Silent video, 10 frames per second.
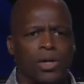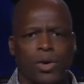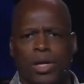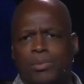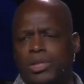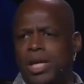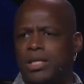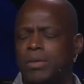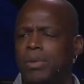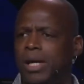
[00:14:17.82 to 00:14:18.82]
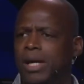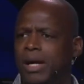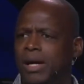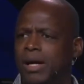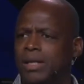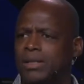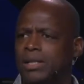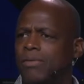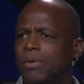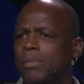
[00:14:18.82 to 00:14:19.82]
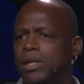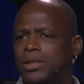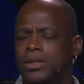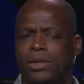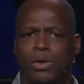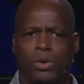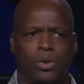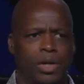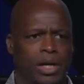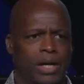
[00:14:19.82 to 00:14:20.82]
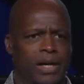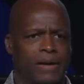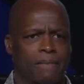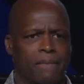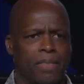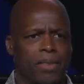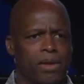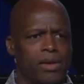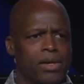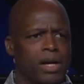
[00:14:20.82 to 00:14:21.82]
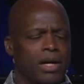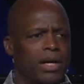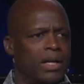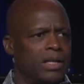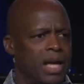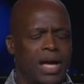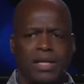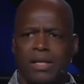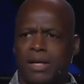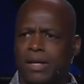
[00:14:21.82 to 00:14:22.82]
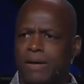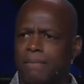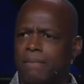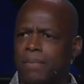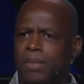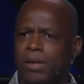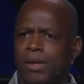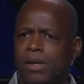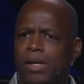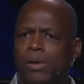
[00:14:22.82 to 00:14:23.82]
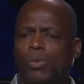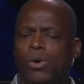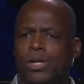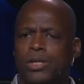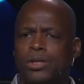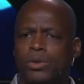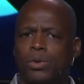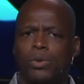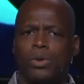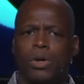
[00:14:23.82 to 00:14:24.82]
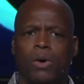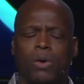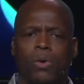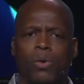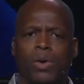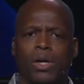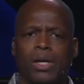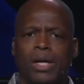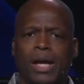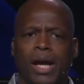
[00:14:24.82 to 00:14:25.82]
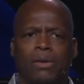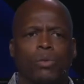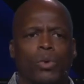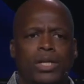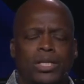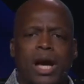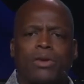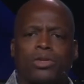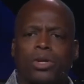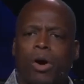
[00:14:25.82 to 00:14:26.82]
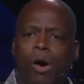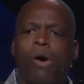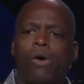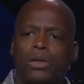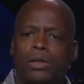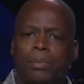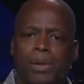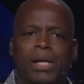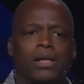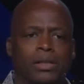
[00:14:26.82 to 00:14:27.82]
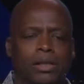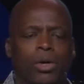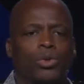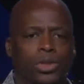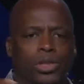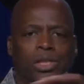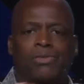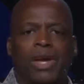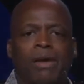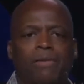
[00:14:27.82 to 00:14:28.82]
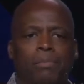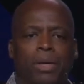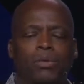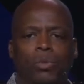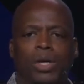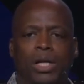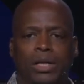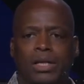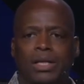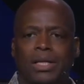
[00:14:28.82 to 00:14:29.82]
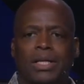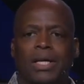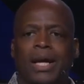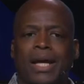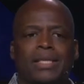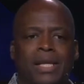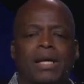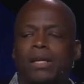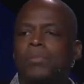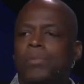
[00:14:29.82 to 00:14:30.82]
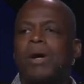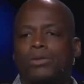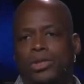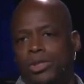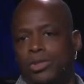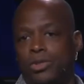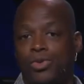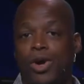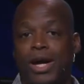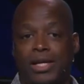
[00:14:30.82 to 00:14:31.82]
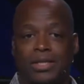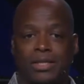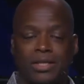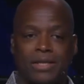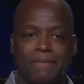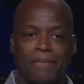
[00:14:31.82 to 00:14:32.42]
Joe Gibbs said to me uh, several months ago uh, uh that uh, he wanted to go and reach out to all of the players and coaches he's ever been with and tell them about Jesus Christ